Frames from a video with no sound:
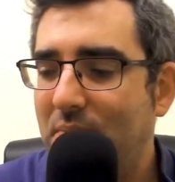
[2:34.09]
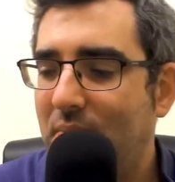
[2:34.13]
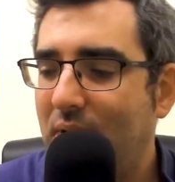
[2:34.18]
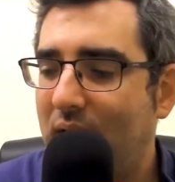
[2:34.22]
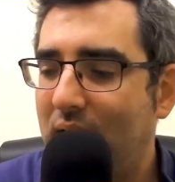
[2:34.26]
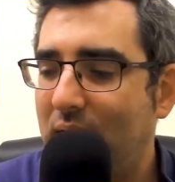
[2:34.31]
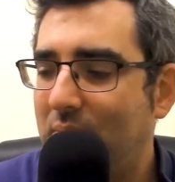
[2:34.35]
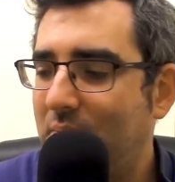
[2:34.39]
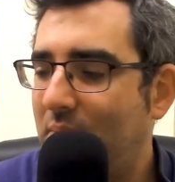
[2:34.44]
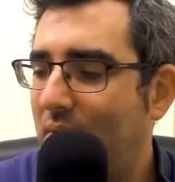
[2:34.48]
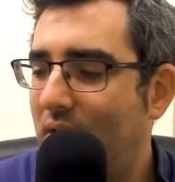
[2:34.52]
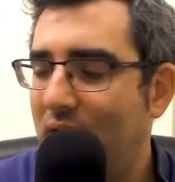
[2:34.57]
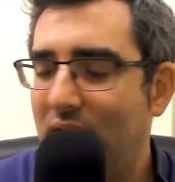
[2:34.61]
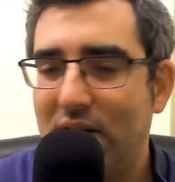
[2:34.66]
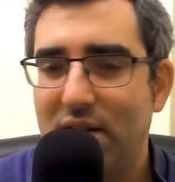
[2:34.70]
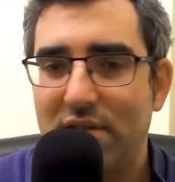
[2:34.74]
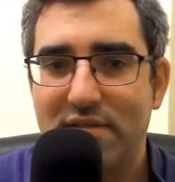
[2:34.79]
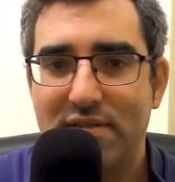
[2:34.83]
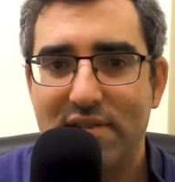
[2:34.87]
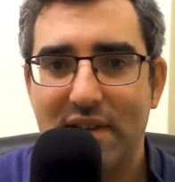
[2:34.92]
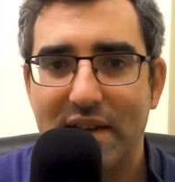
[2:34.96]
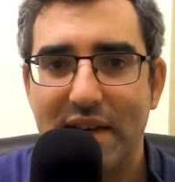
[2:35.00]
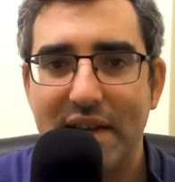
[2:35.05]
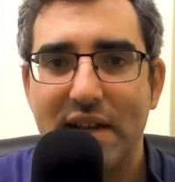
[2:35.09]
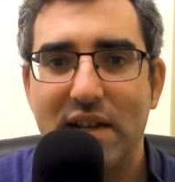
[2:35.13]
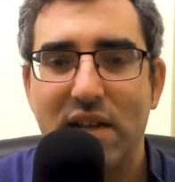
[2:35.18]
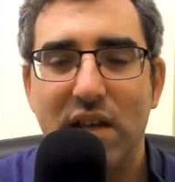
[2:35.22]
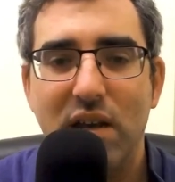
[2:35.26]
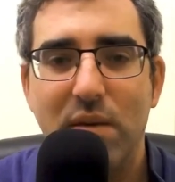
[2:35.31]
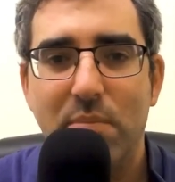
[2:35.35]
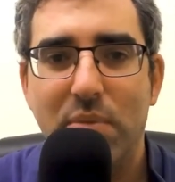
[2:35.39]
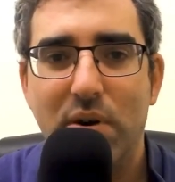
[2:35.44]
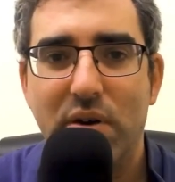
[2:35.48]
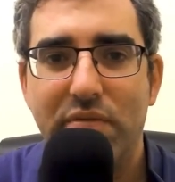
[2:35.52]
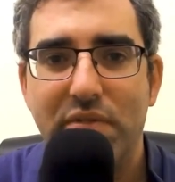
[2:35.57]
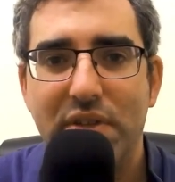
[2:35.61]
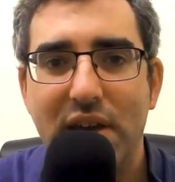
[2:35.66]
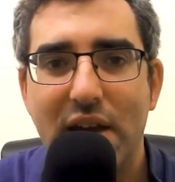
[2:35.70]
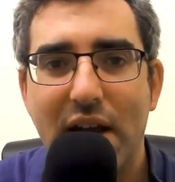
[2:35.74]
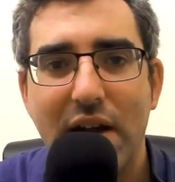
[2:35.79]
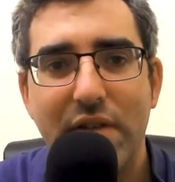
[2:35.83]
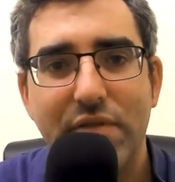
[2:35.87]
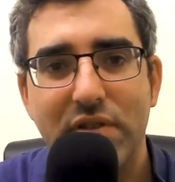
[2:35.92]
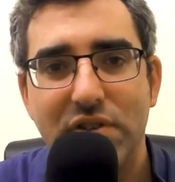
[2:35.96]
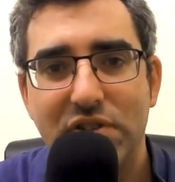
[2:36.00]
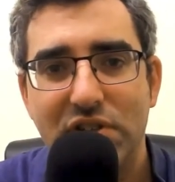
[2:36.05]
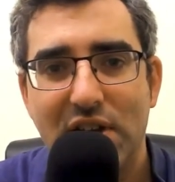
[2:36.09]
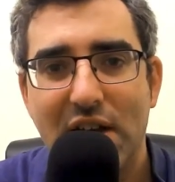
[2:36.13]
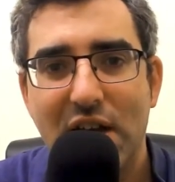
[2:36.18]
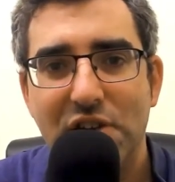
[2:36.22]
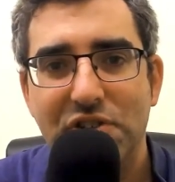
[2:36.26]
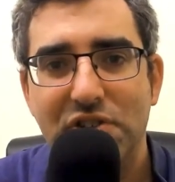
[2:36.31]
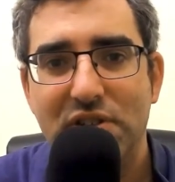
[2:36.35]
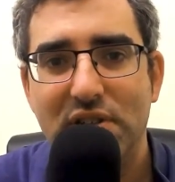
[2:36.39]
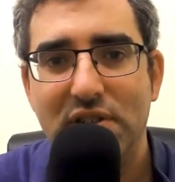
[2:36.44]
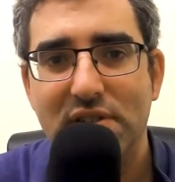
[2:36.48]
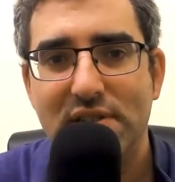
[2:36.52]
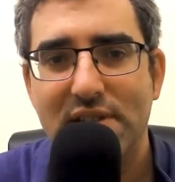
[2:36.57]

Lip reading: I'm slightly above the average national